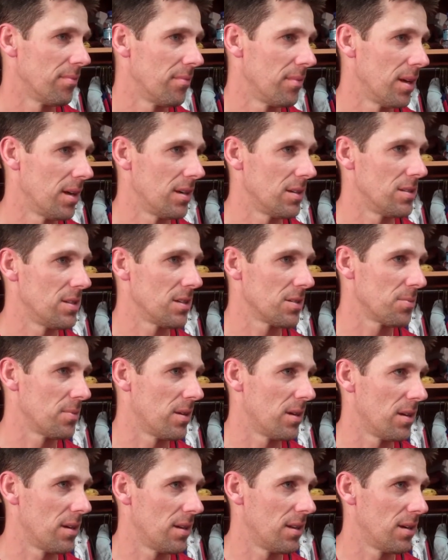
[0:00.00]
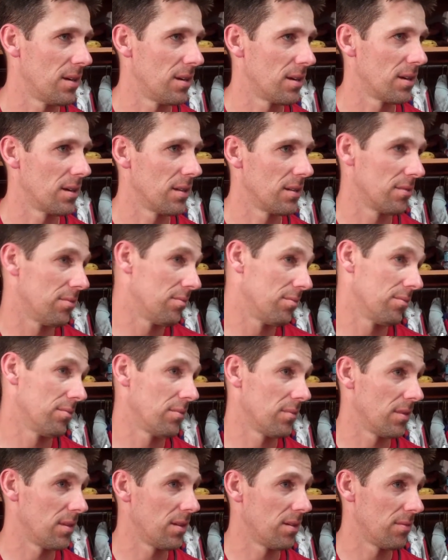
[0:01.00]
made an adjustment on, and there,
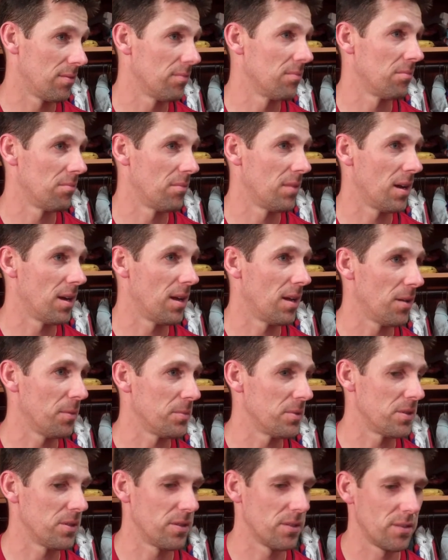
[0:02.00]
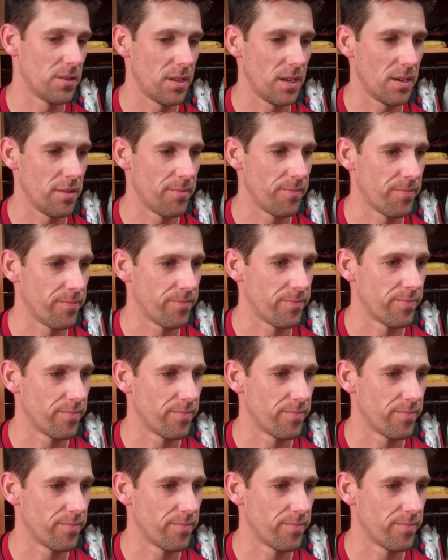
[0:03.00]
and it helped. So. Yeah.